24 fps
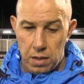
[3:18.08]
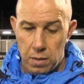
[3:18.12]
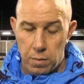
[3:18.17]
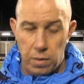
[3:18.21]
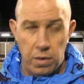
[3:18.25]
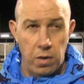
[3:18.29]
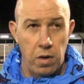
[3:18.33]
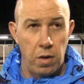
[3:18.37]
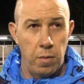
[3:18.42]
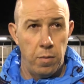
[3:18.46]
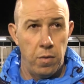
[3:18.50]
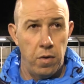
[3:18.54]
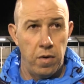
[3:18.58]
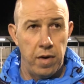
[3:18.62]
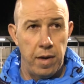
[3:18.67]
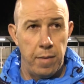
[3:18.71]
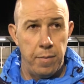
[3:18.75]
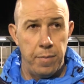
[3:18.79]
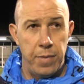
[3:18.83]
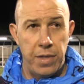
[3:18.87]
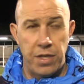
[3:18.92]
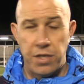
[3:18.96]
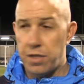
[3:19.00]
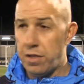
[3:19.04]
we've got more
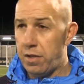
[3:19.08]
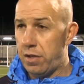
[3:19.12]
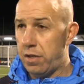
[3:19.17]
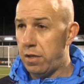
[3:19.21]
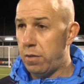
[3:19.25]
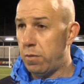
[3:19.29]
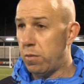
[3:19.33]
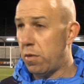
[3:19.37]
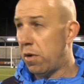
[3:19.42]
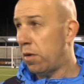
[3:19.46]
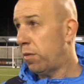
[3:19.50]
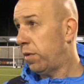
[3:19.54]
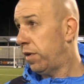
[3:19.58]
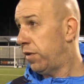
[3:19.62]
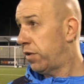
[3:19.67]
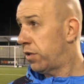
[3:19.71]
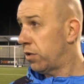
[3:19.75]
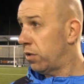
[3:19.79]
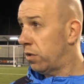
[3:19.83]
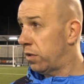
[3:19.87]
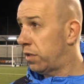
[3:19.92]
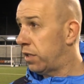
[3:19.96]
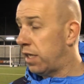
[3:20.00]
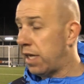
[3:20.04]
ambition than what we
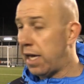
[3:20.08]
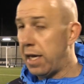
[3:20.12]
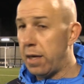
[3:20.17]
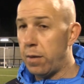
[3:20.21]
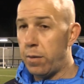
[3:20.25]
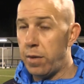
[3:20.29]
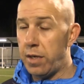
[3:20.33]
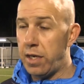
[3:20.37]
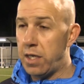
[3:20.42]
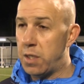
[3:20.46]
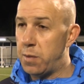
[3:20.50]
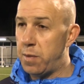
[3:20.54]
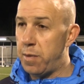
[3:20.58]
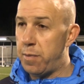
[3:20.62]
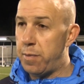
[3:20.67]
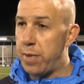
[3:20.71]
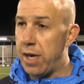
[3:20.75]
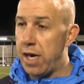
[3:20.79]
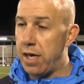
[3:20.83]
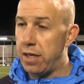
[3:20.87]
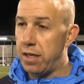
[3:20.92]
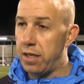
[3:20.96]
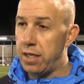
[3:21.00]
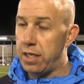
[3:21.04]
saw today. We need to be
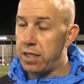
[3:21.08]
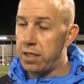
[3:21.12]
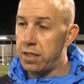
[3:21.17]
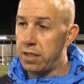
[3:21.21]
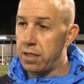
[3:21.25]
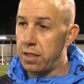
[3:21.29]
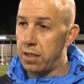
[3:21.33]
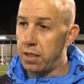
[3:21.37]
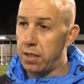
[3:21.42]
better than this.